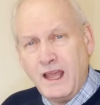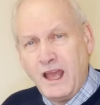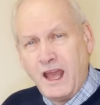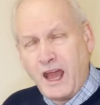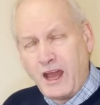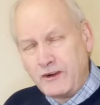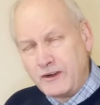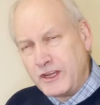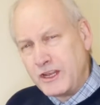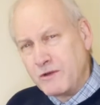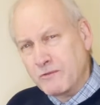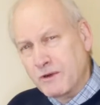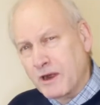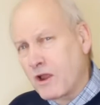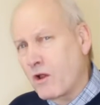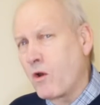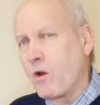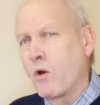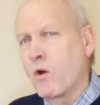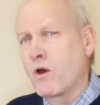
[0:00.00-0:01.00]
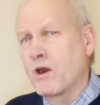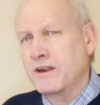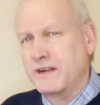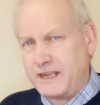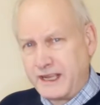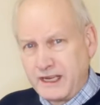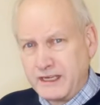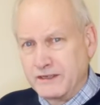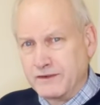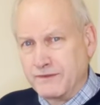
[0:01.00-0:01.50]
How do you
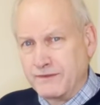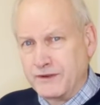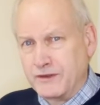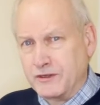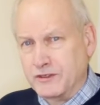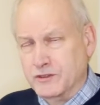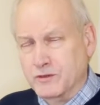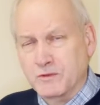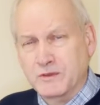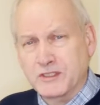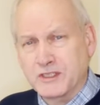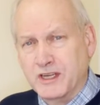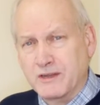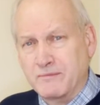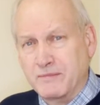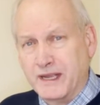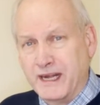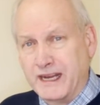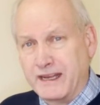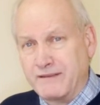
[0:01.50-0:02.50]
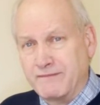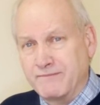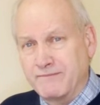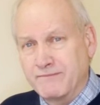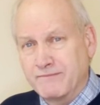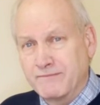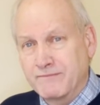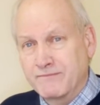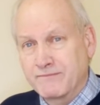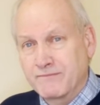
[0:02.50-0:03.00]
record interviews with somebody?
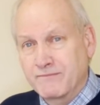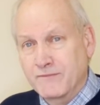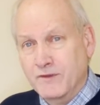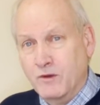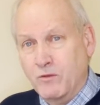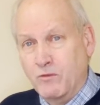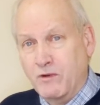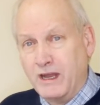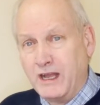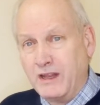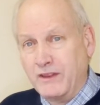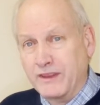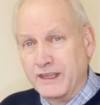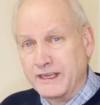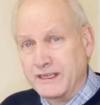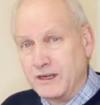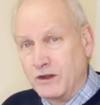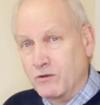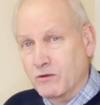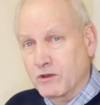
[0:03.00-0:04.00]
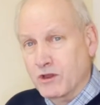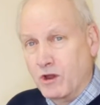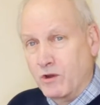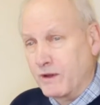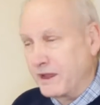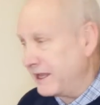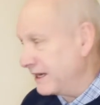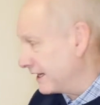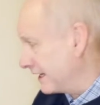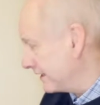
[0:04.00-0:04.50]
Well, they don't go in.